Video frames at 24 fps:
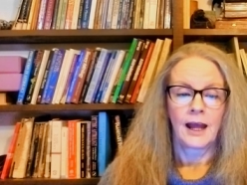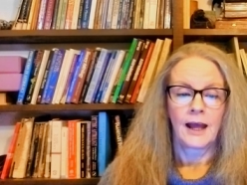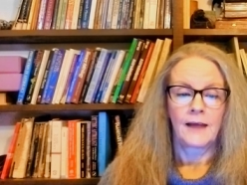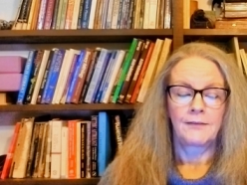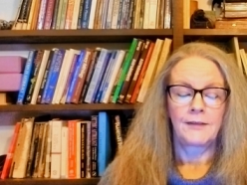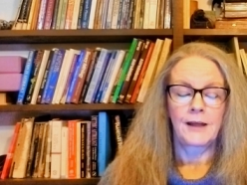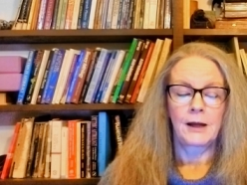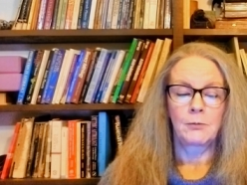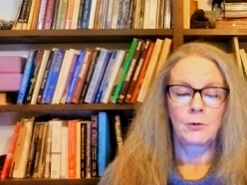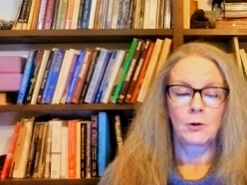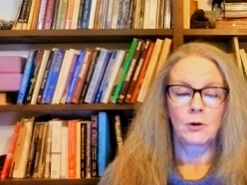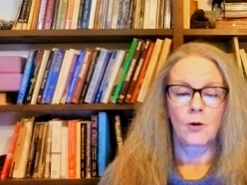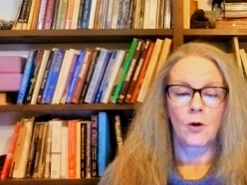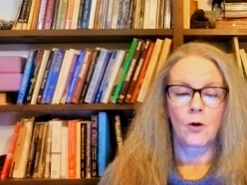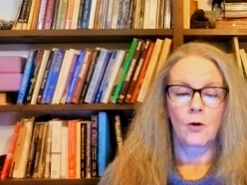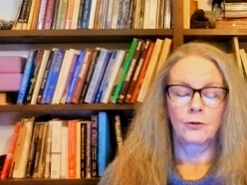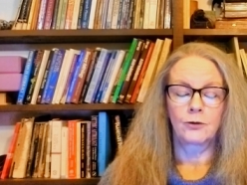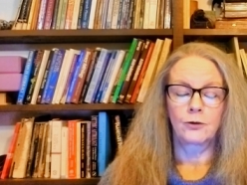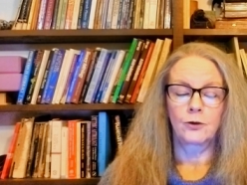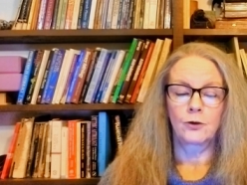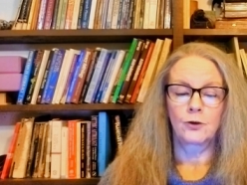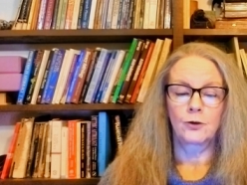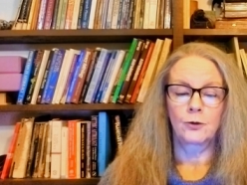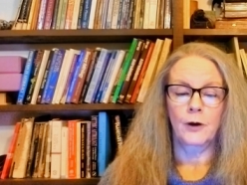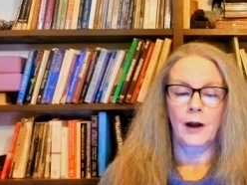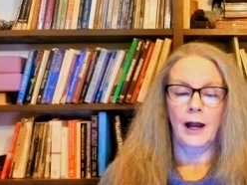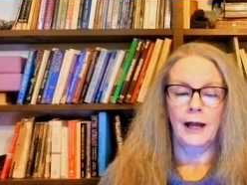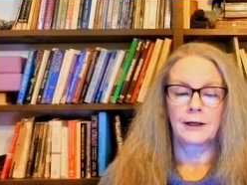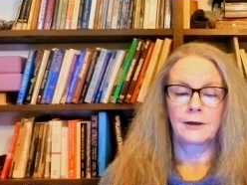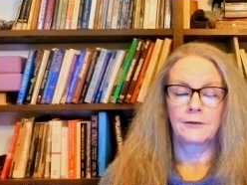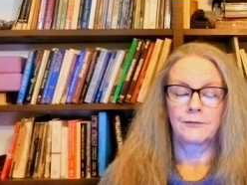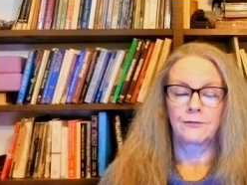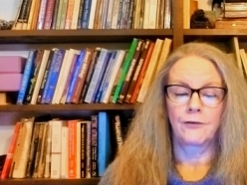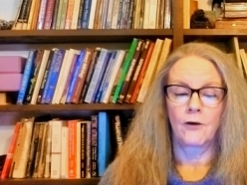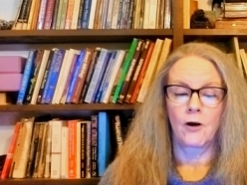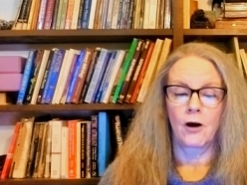They will also try
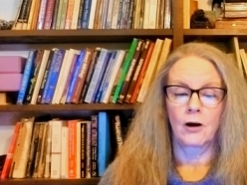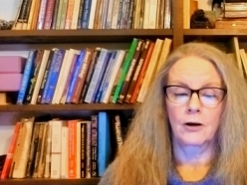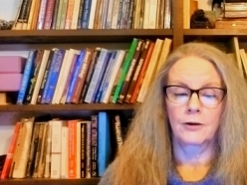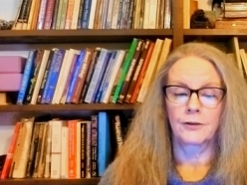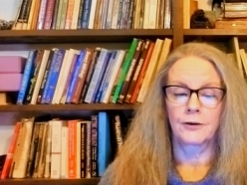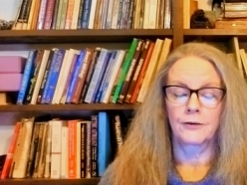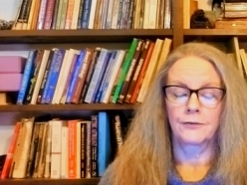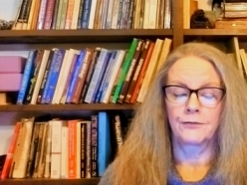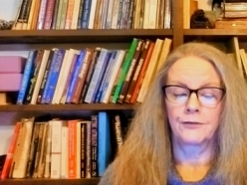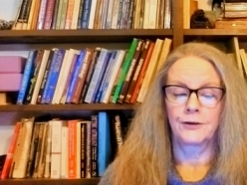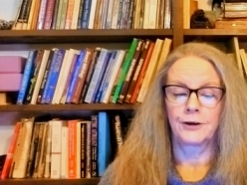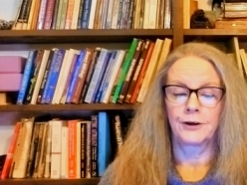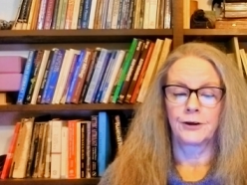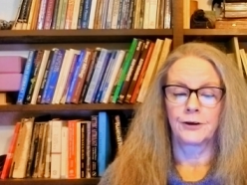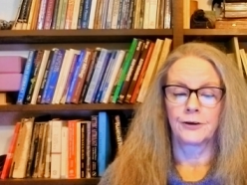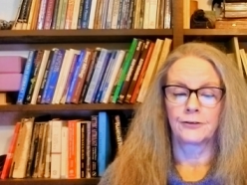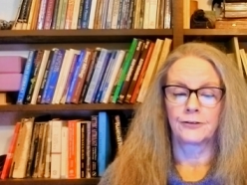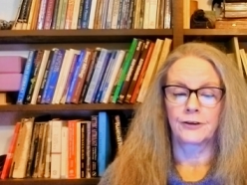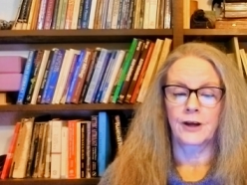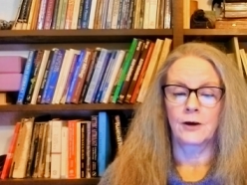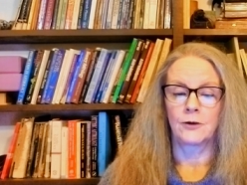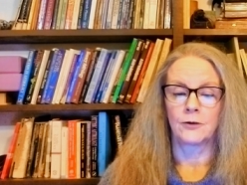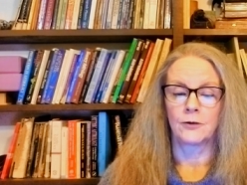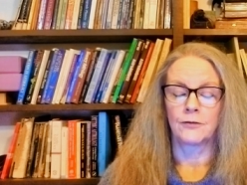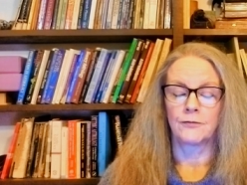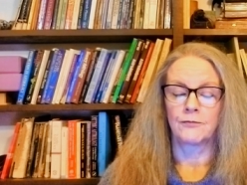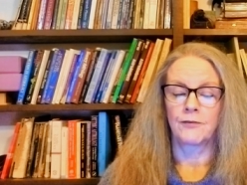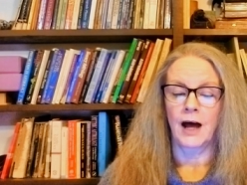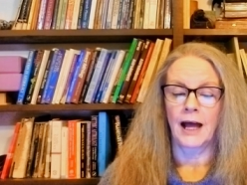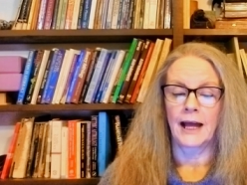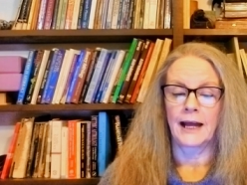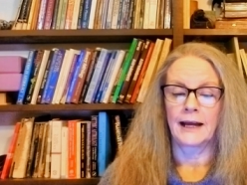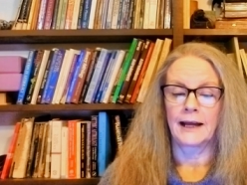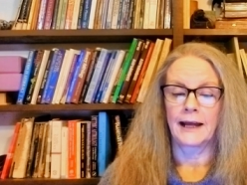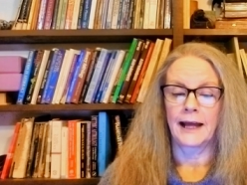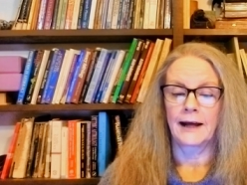to fog their fears out
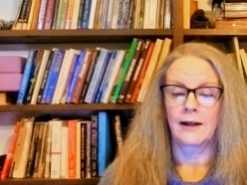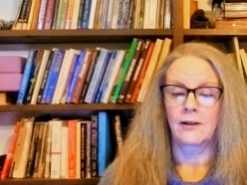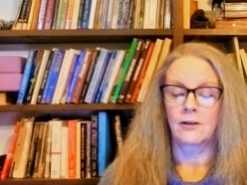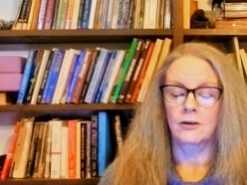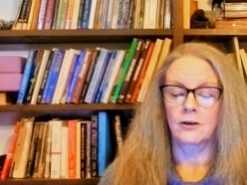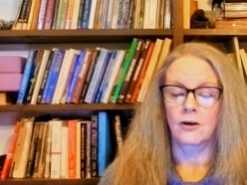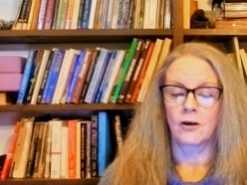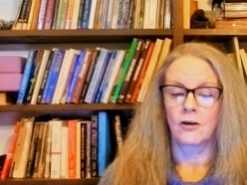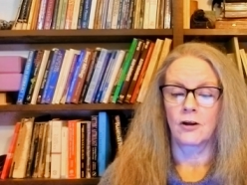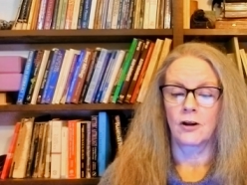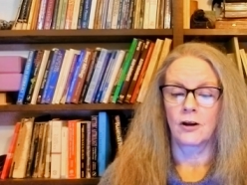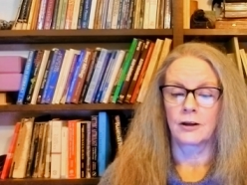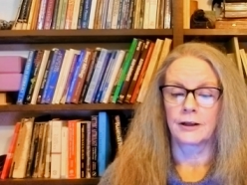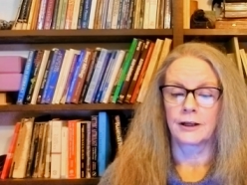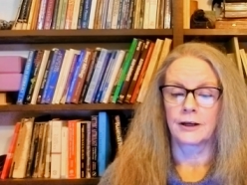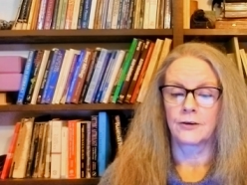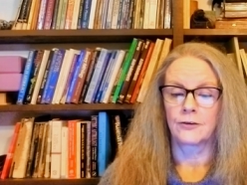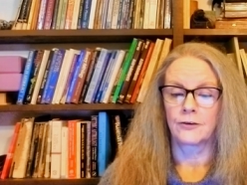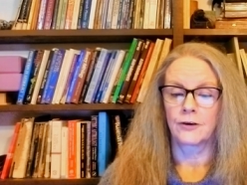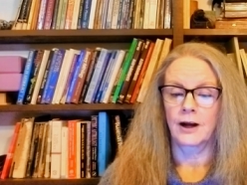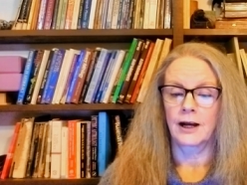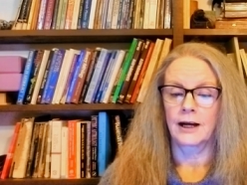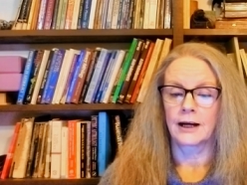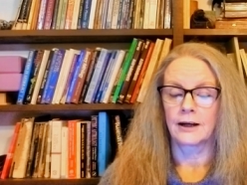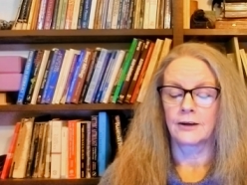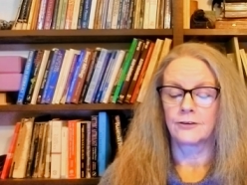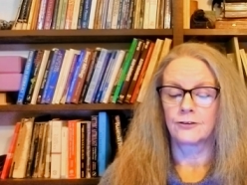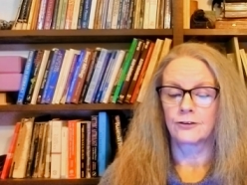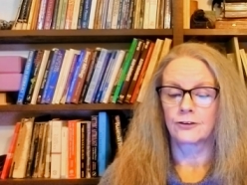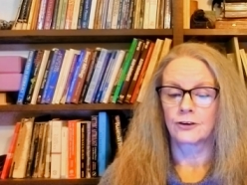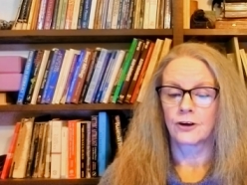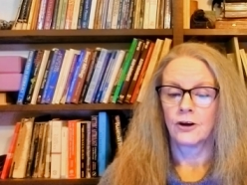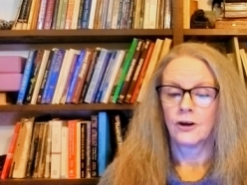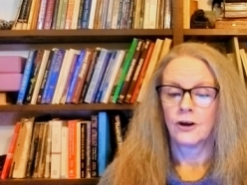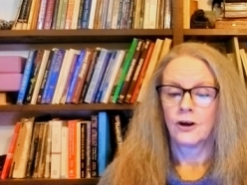via alcohol and drugs,